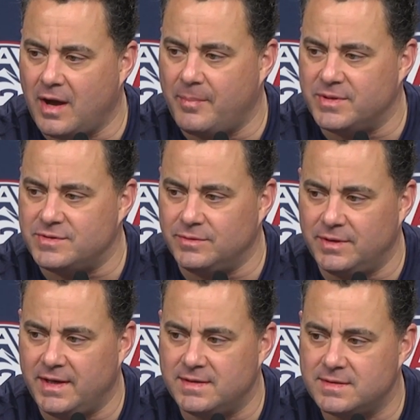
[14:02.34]

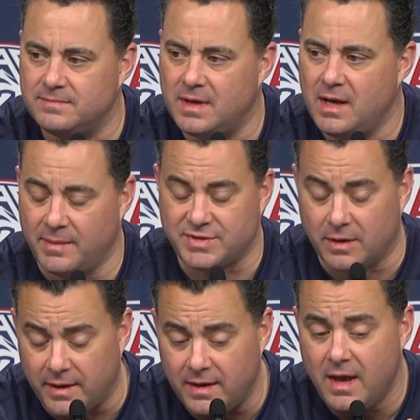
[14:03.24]
opportunities. I'm
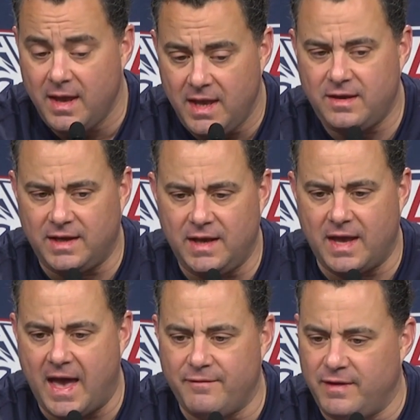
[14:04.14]
sorry, he could
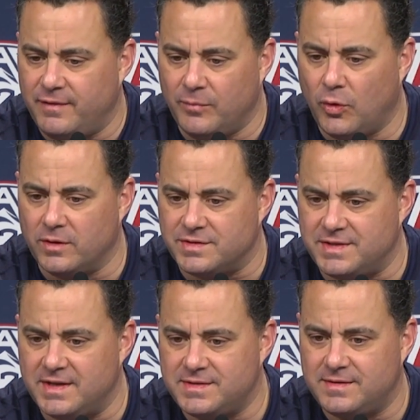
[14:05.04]
have even more
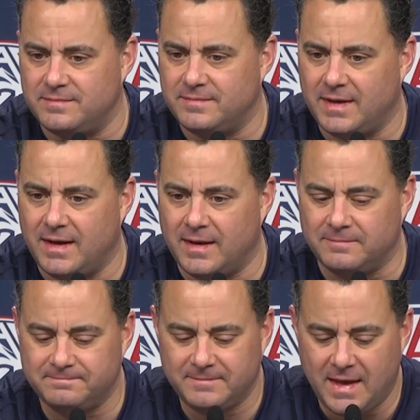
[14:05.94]
assists uh,
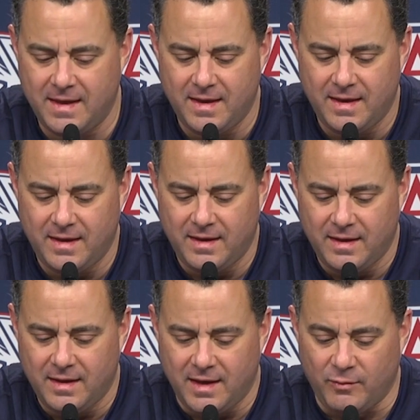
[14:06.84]

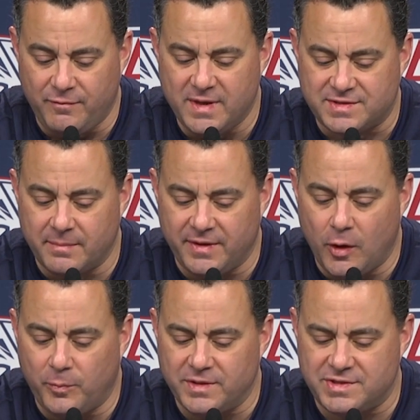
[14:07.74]
and we've missed some of the
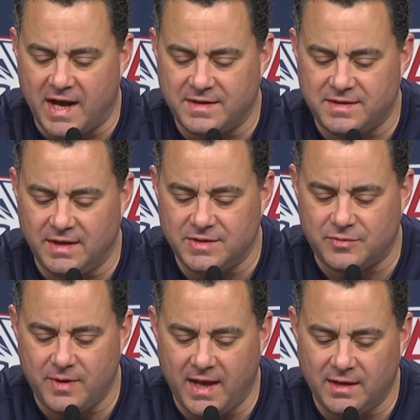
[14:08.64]
open shots that he's
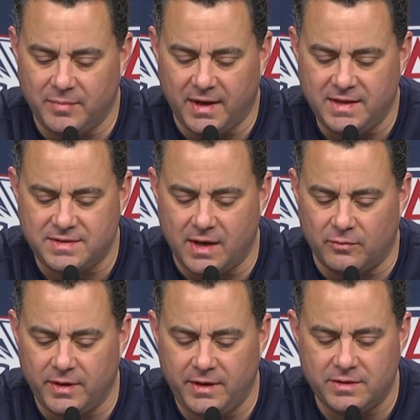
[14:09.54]
created, but he's done a
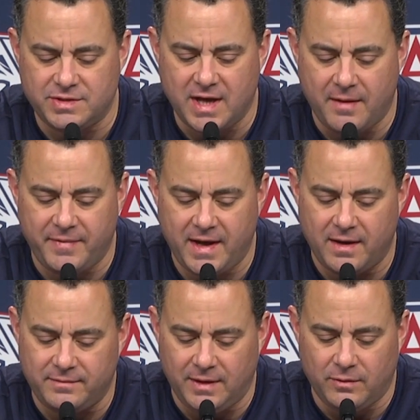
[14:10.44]
really good job
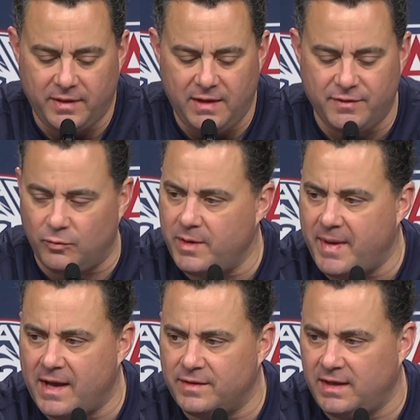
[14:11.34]
there. You know, even
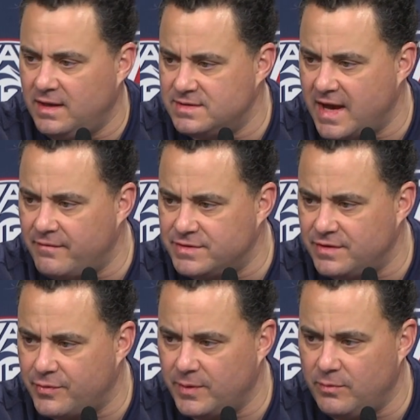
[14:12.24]
rebounding, he's
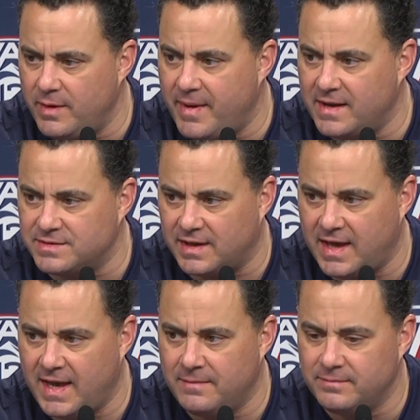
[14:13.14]
averaging three rebounds a
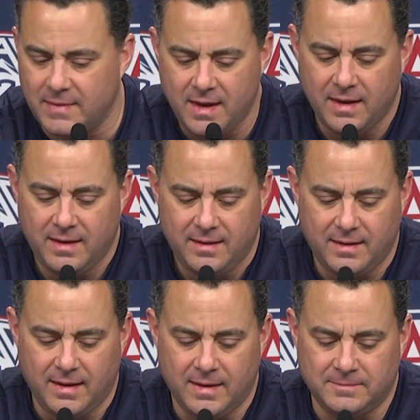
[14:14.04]
game,
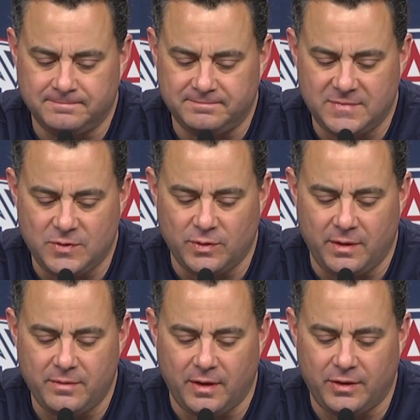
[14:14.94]
um, doing
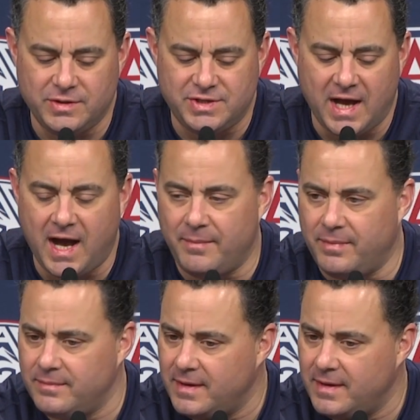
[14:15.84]
a, a, good job